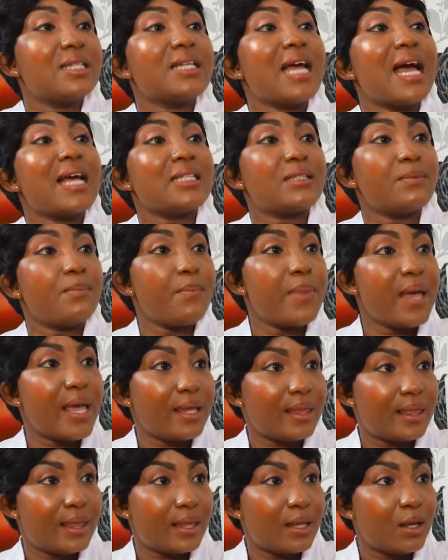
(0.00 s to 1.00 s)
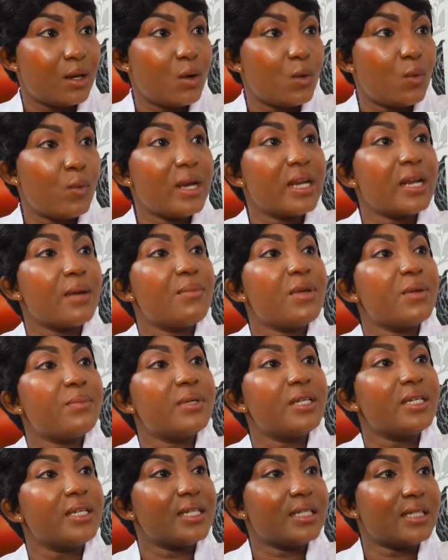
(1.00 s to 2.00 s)
is at birth. When the
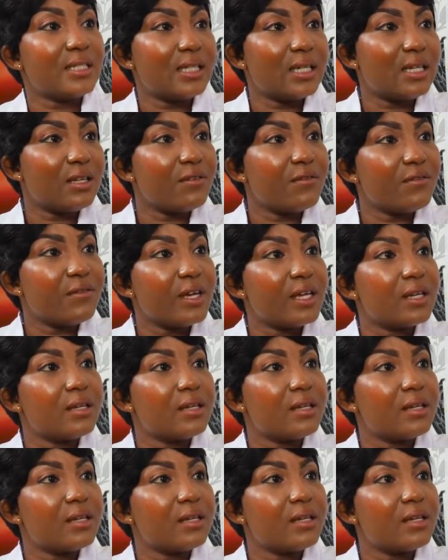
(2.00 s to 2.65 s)
baby is delivered.